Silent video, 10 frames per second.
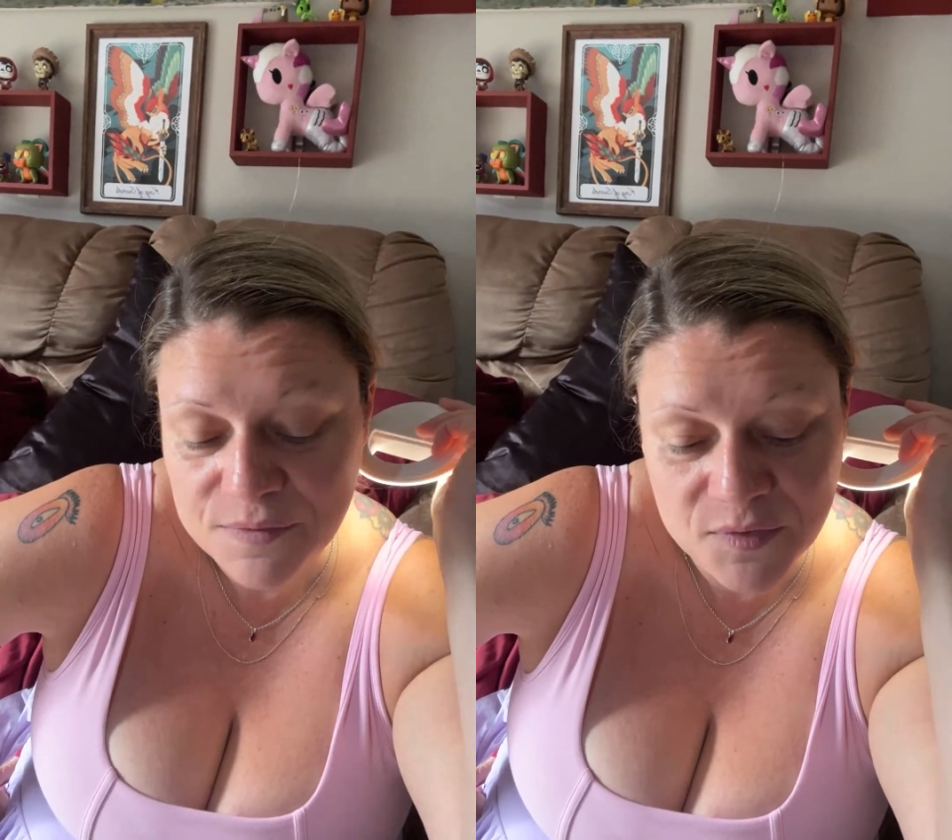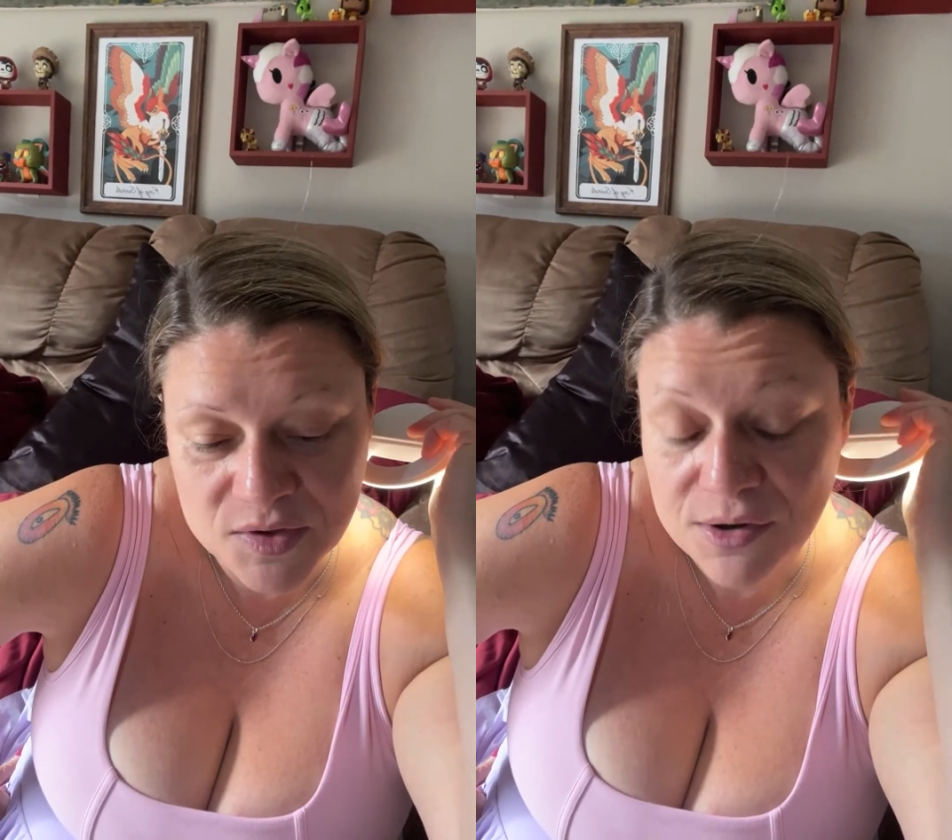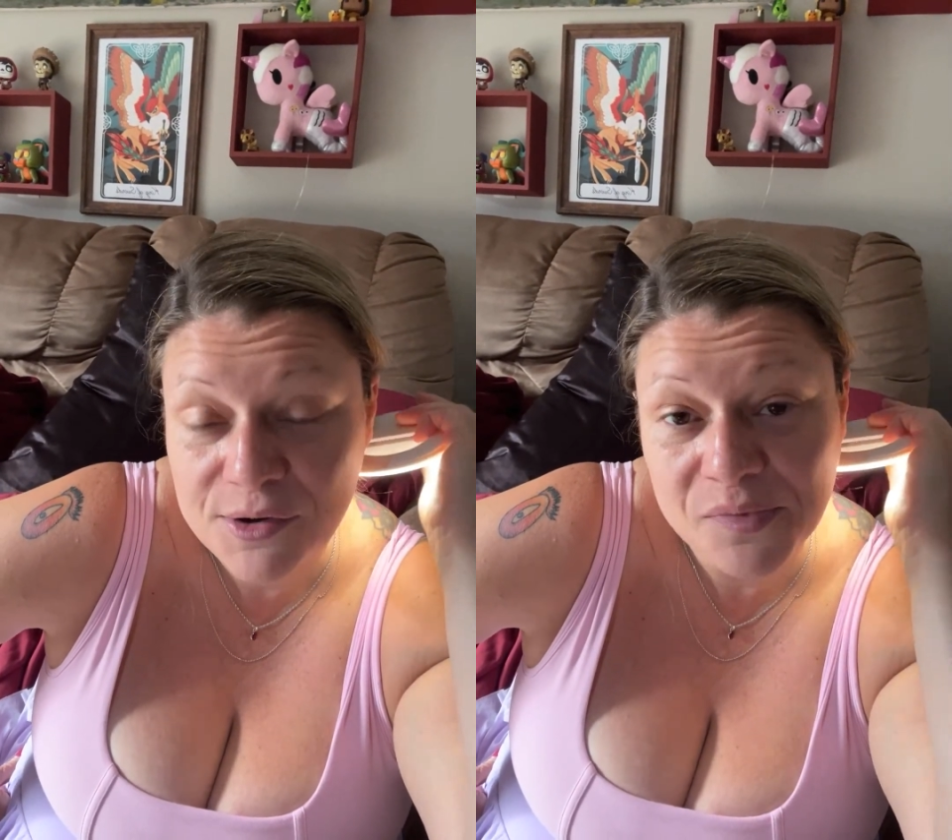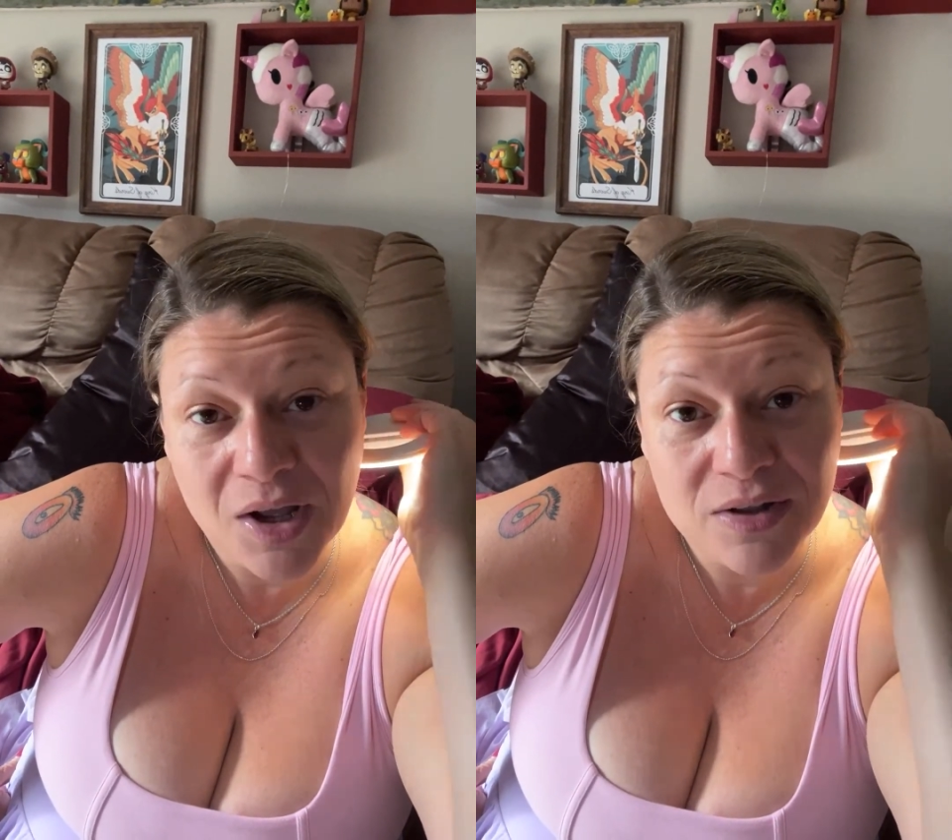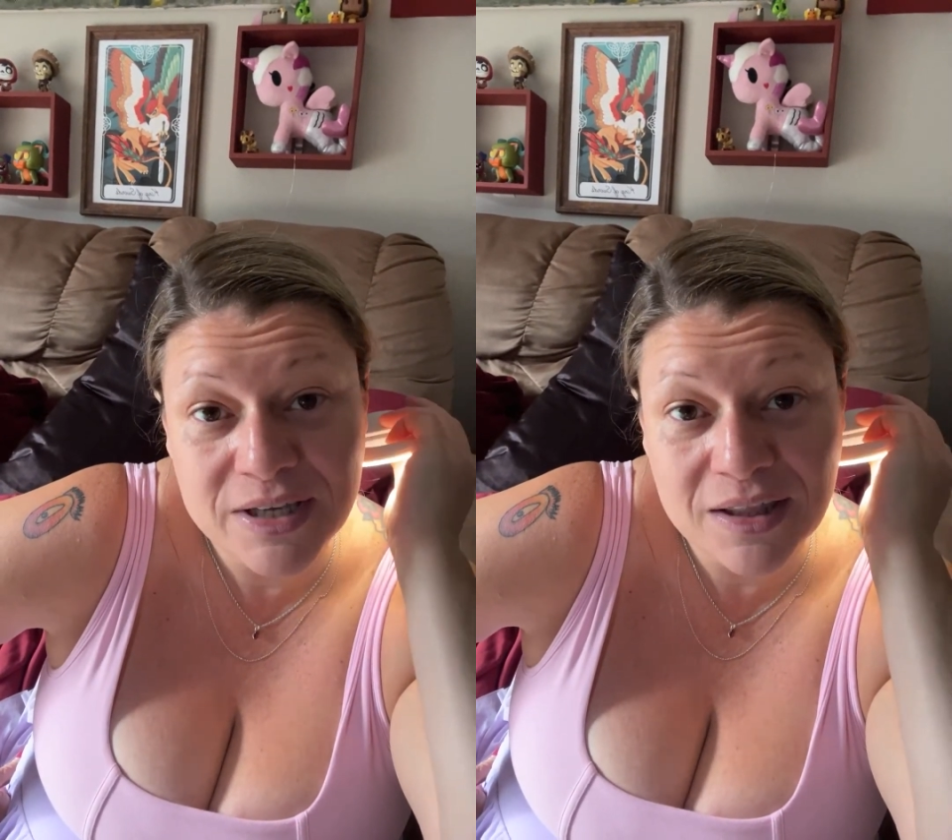so
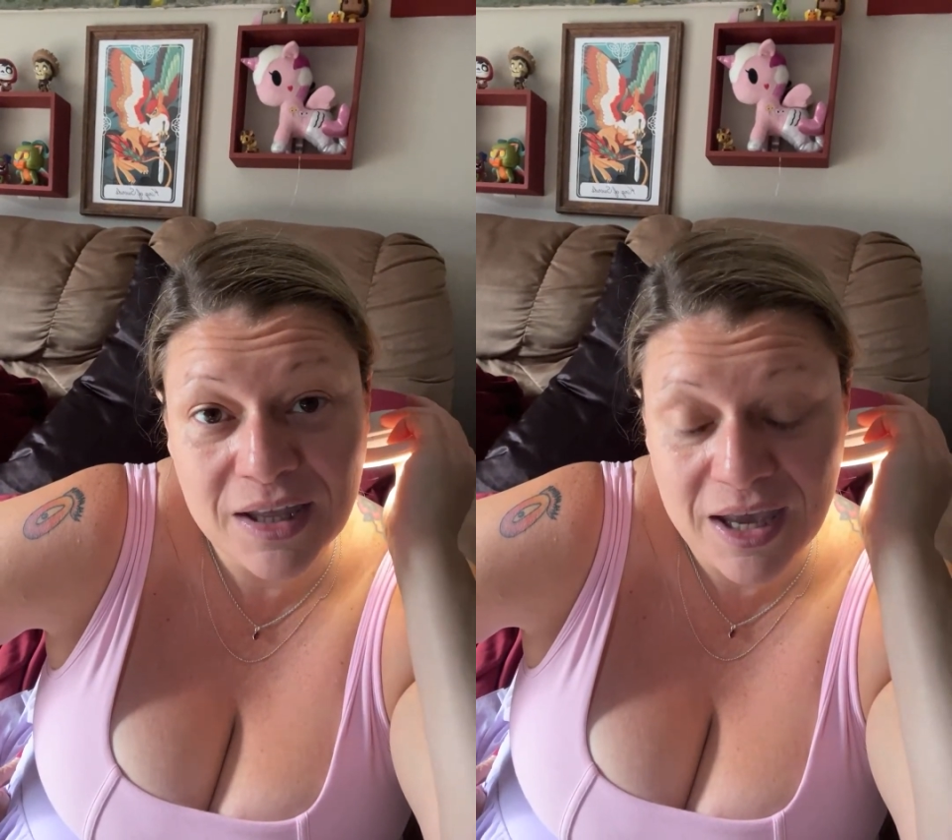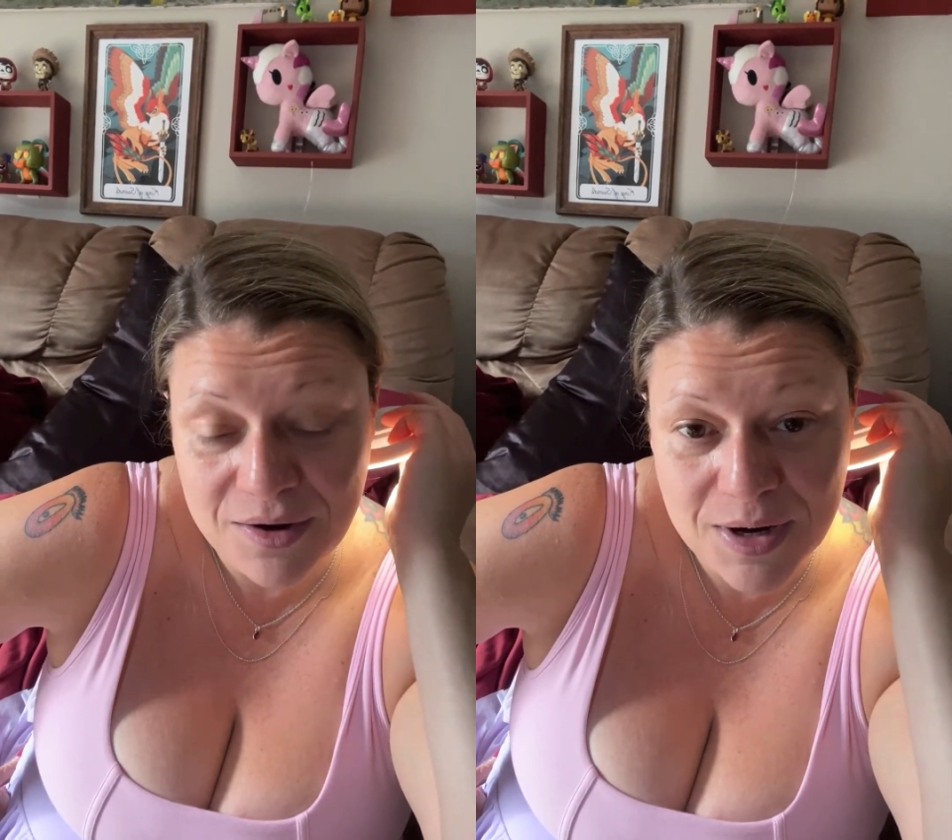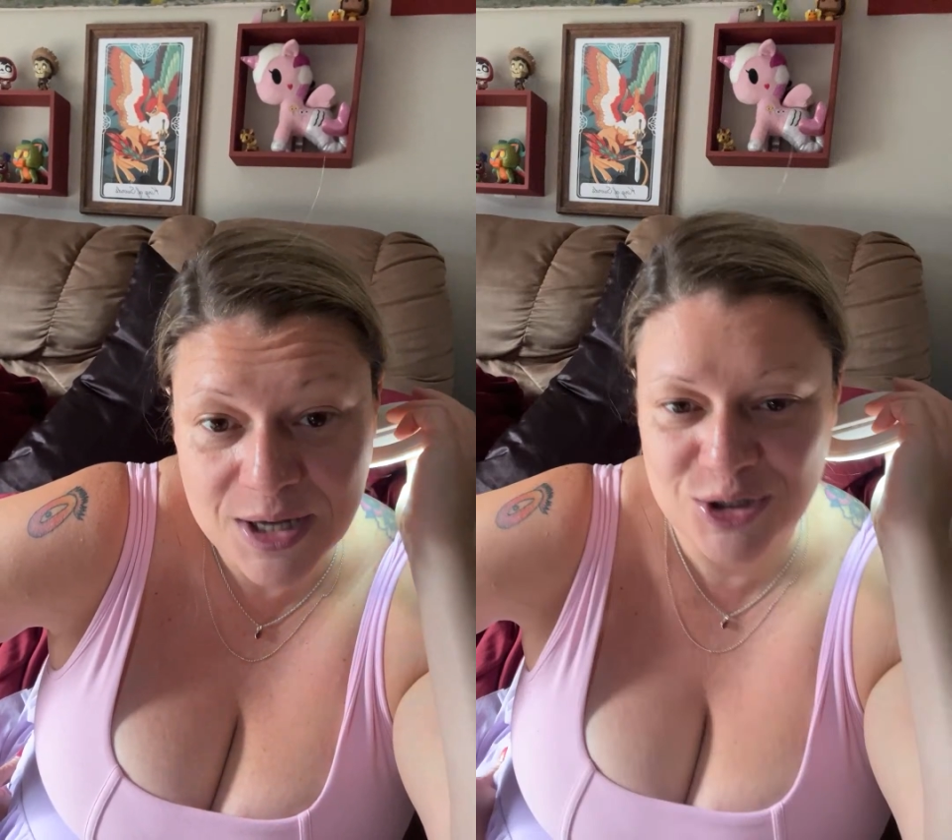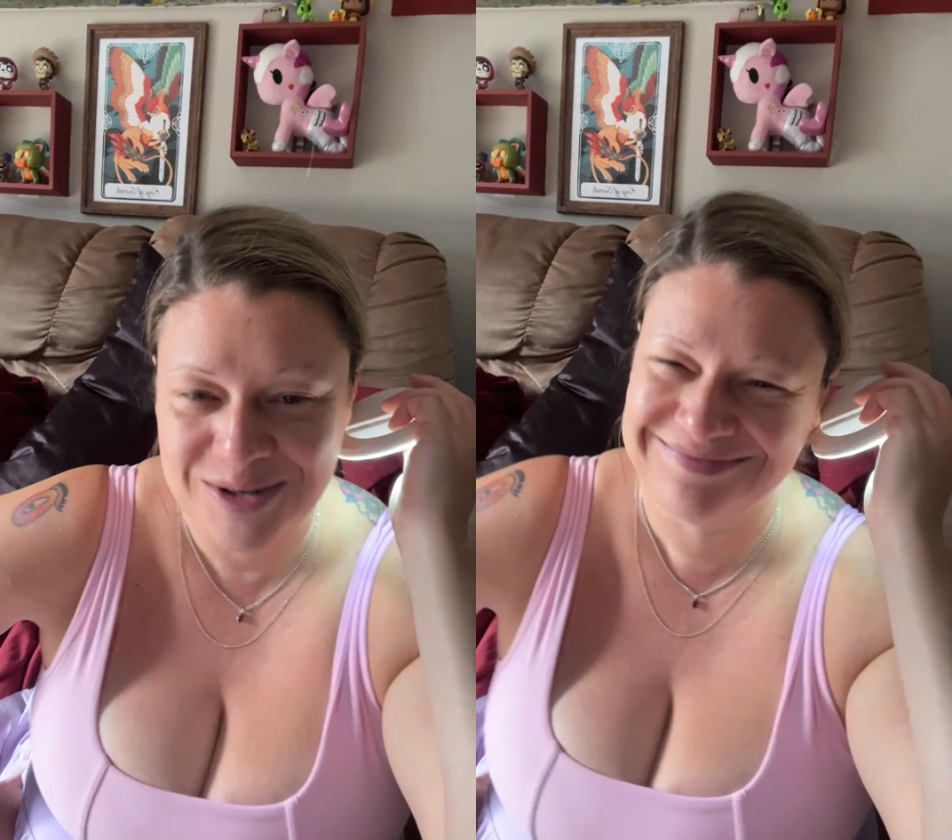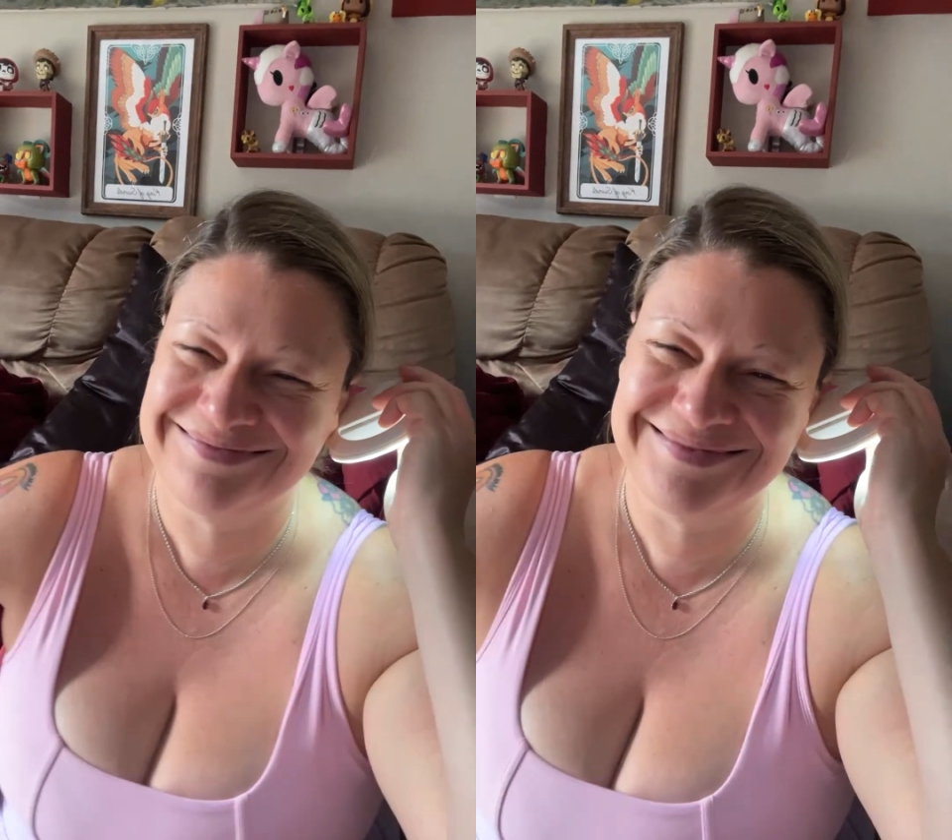I'll take the hate watch.
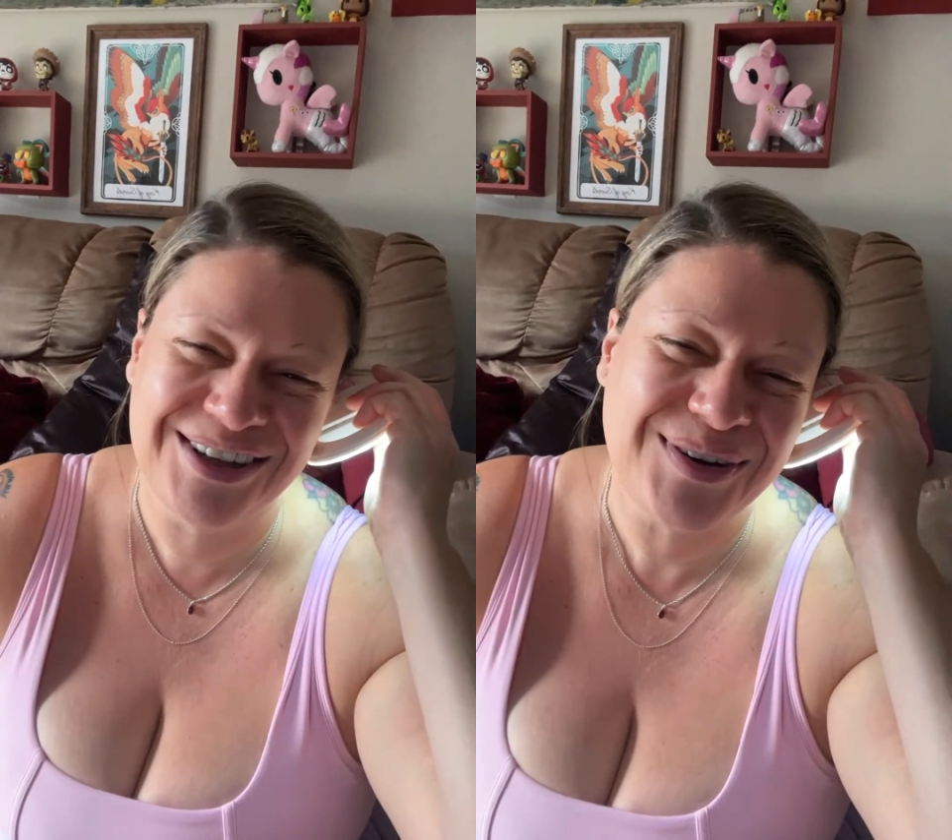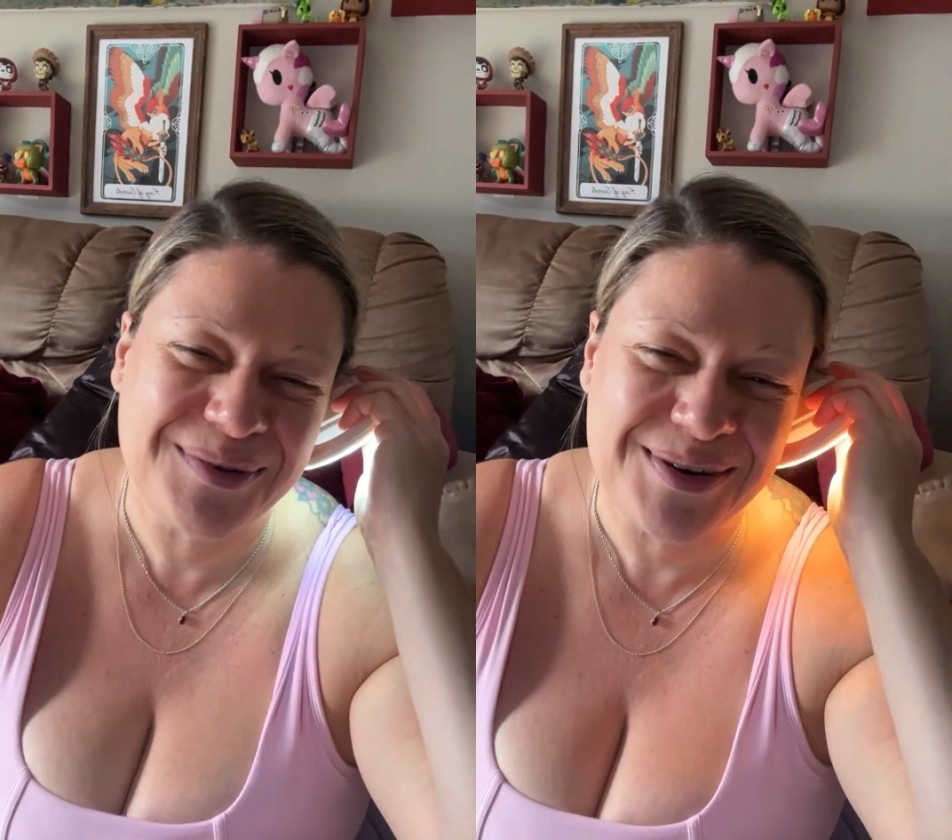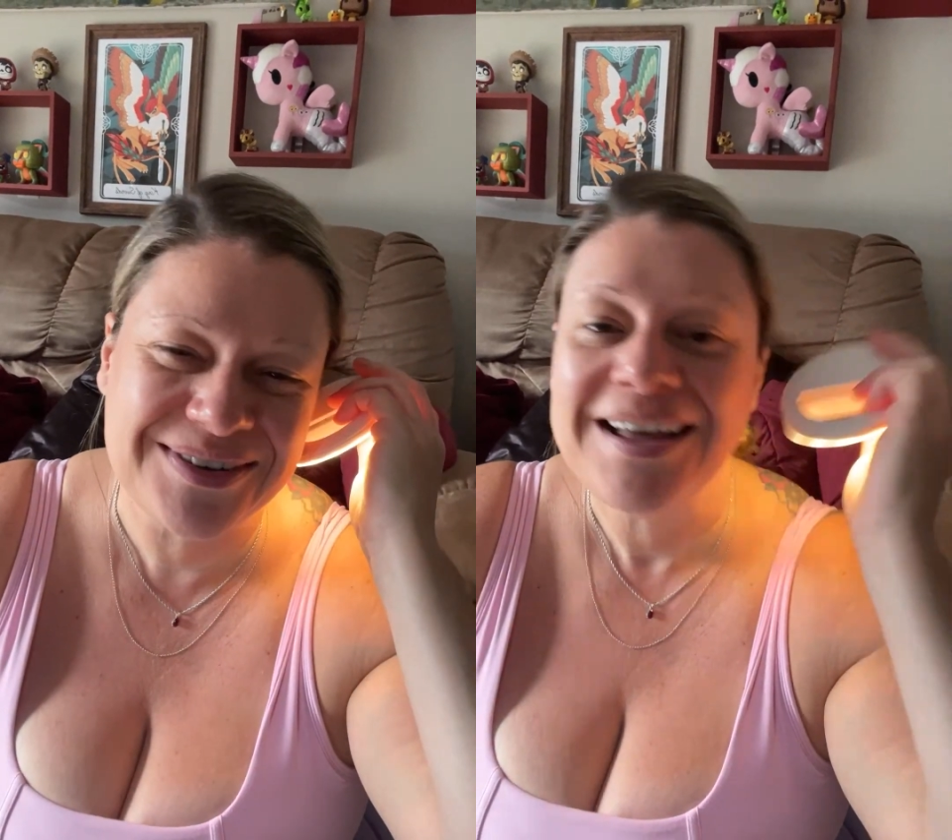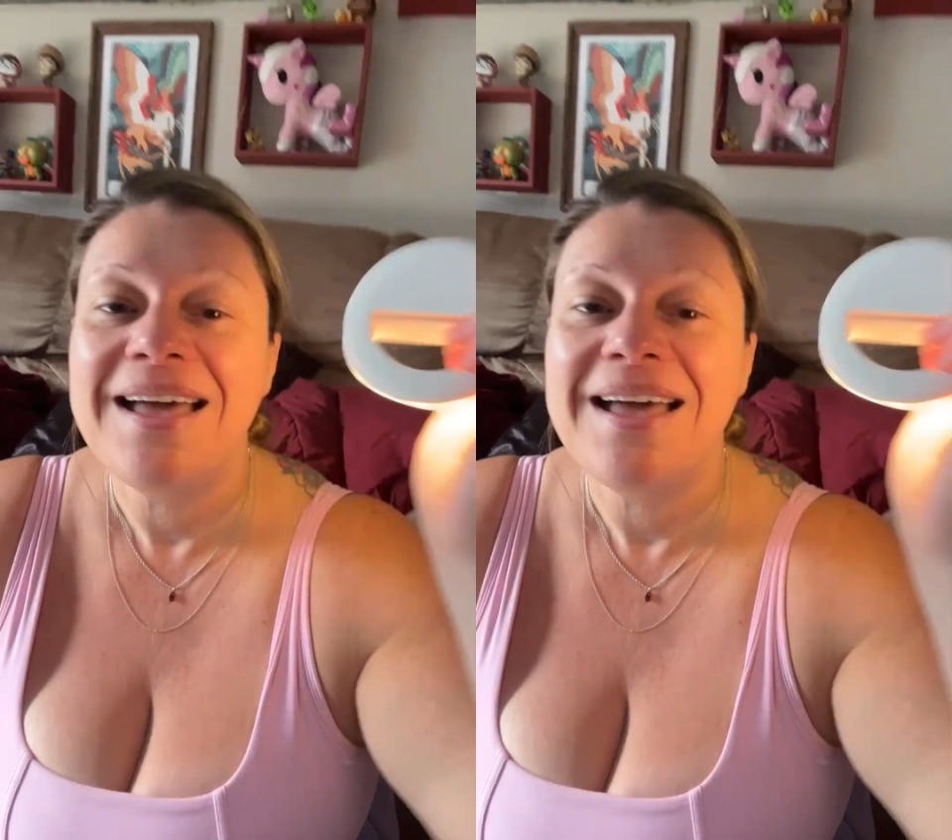No, I won't.